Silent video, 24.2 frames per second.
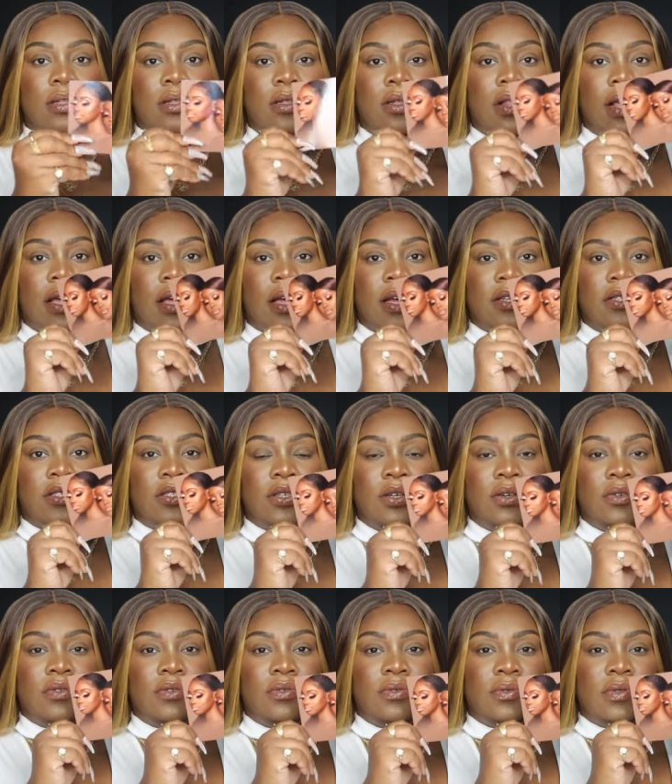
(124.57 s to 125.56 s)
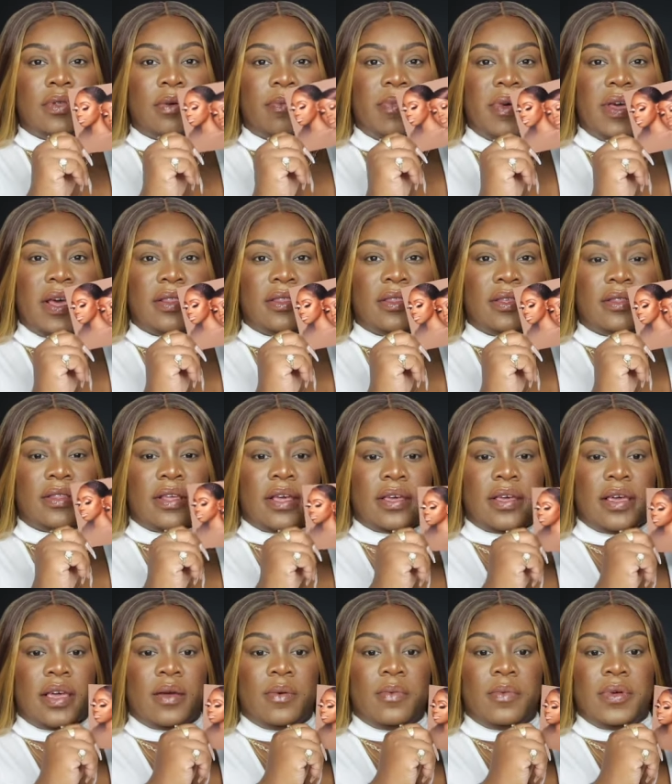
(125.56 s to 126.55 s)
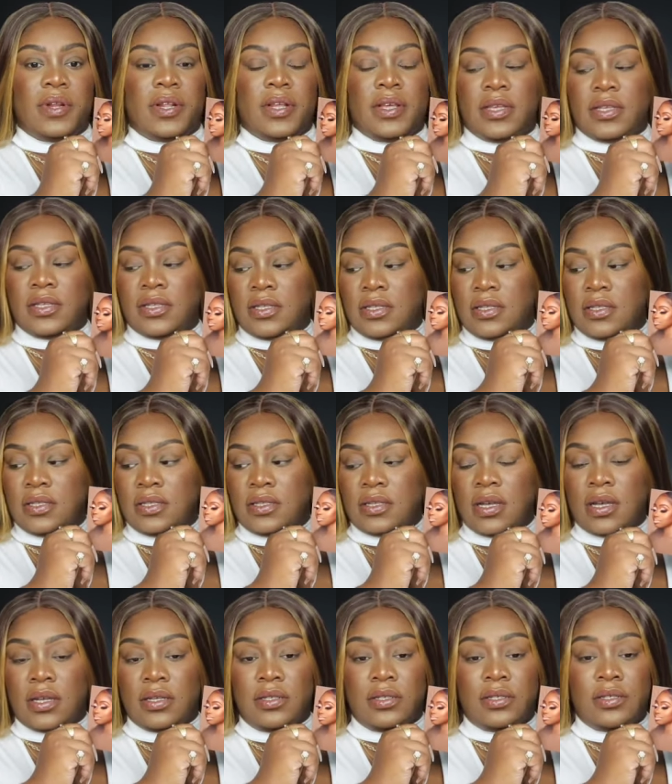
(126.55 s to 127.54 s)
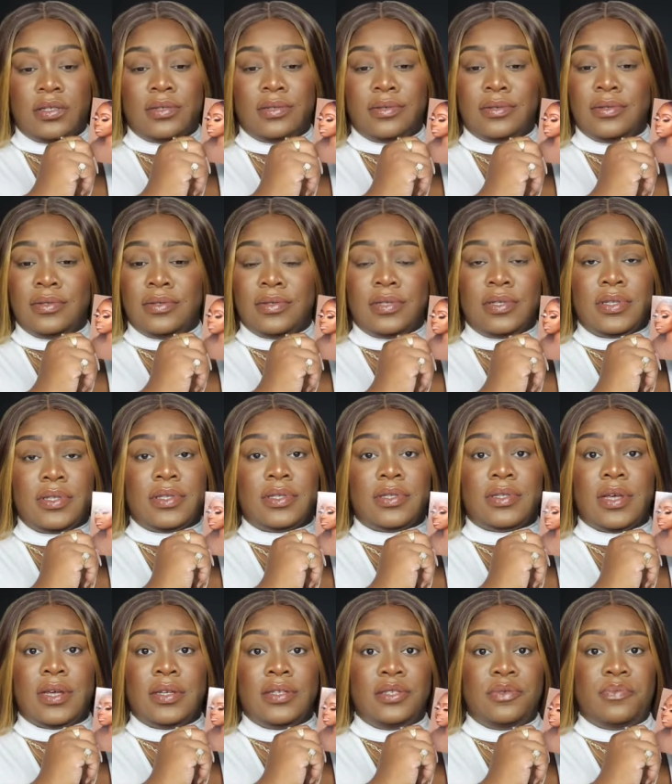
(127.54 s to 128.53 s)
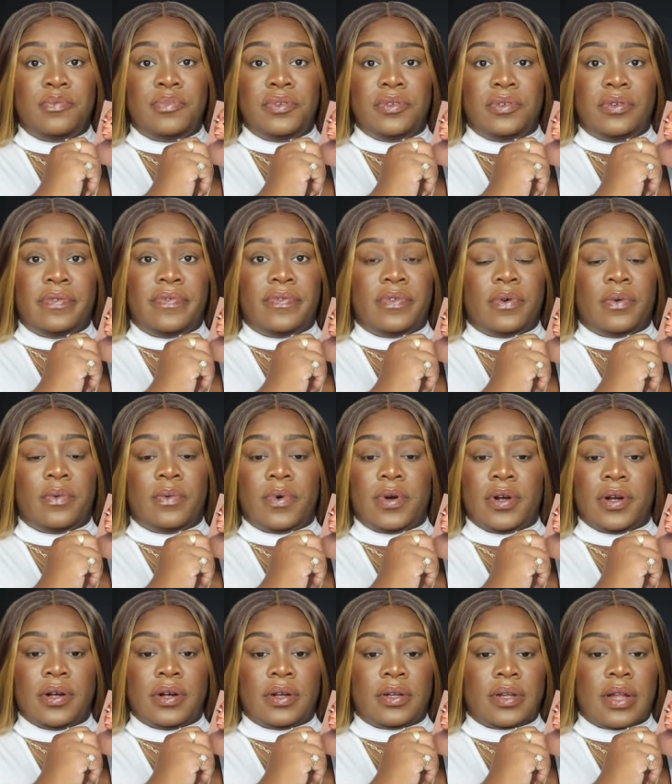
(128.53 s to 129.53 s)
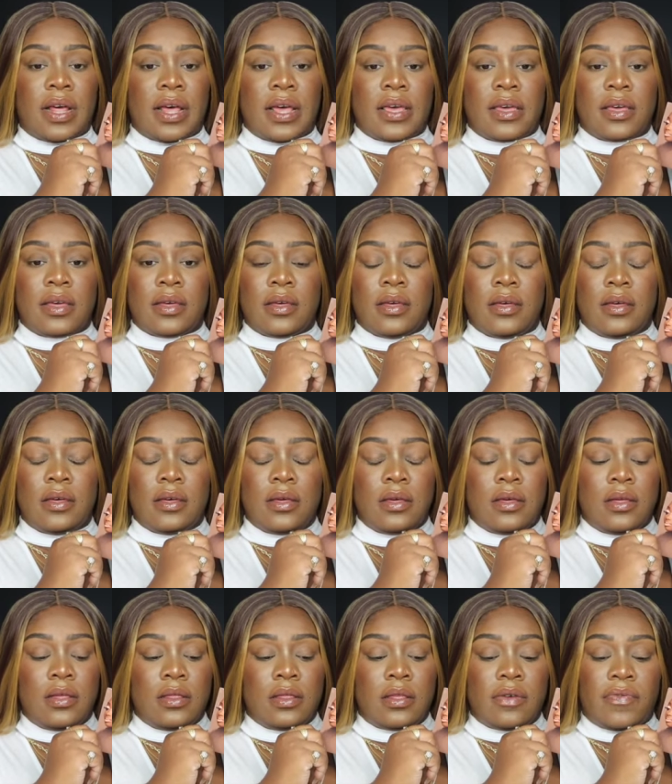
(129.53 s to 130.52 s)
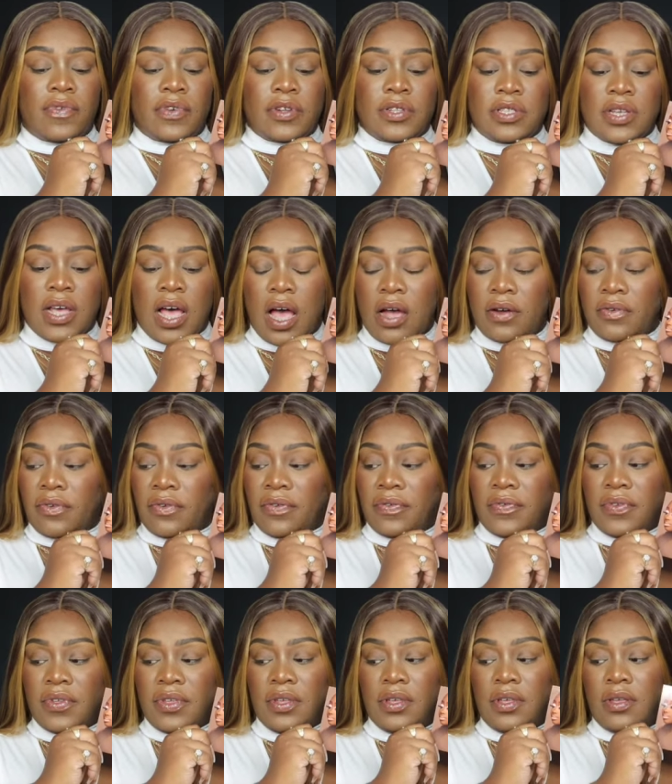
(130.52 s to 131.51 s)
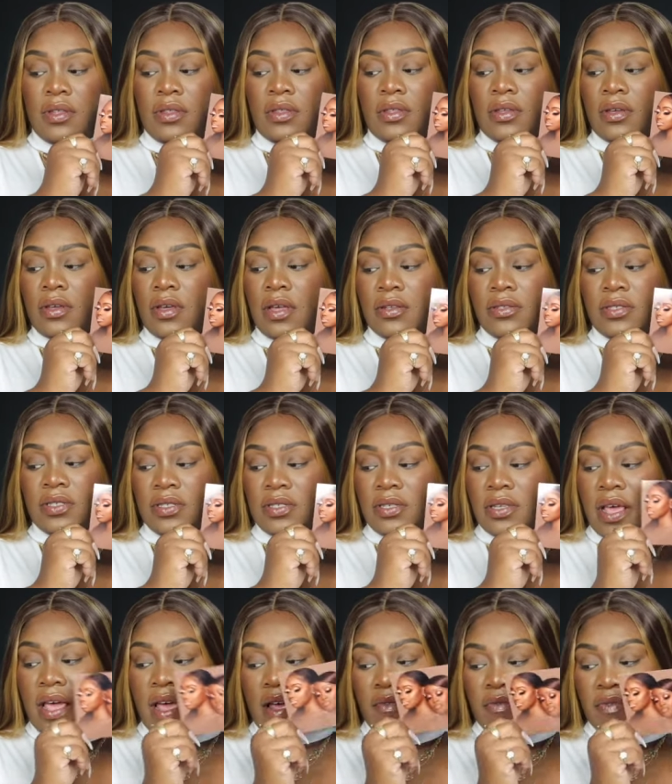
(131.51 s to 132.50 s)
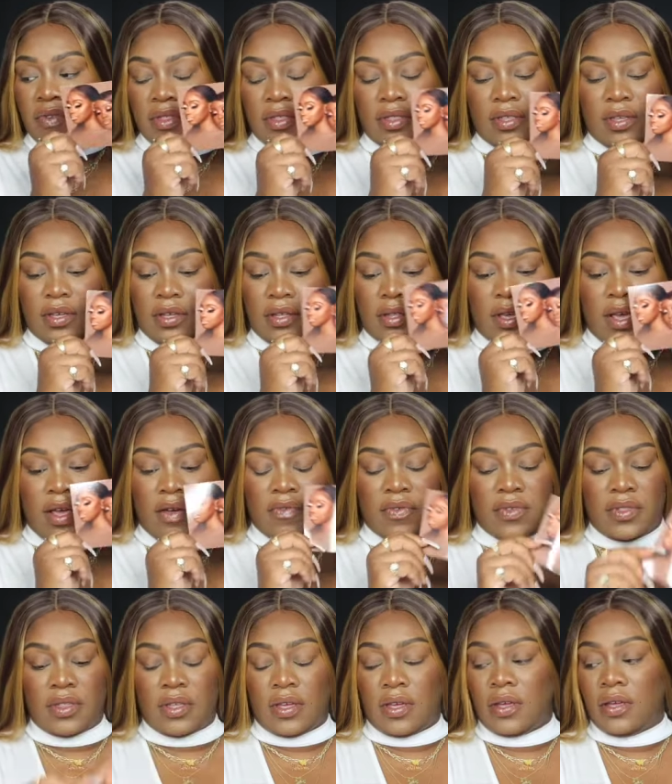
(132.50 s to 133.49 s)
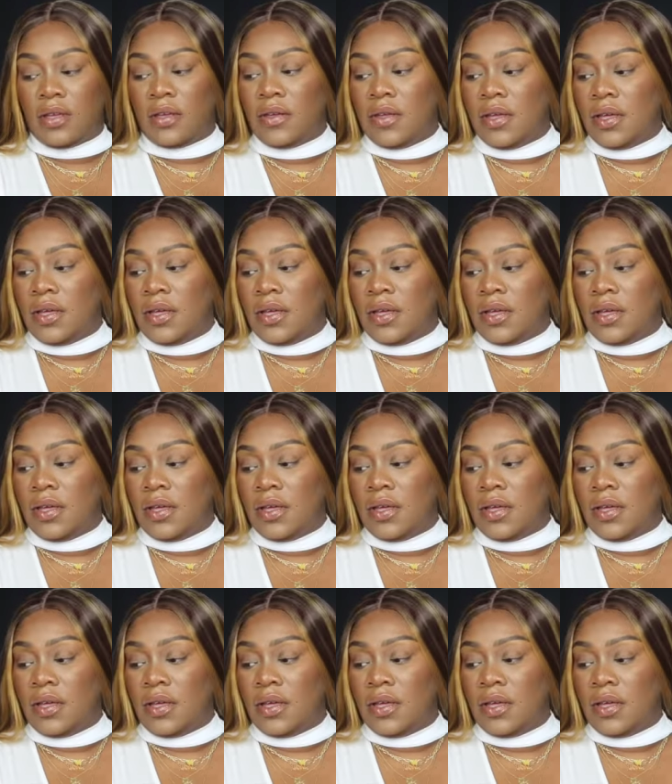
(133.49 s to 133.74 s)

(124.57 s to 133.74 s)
Like I showed you, the pamphlet that came with it is such, such beautiful work. Like the photography, the just everything, everything.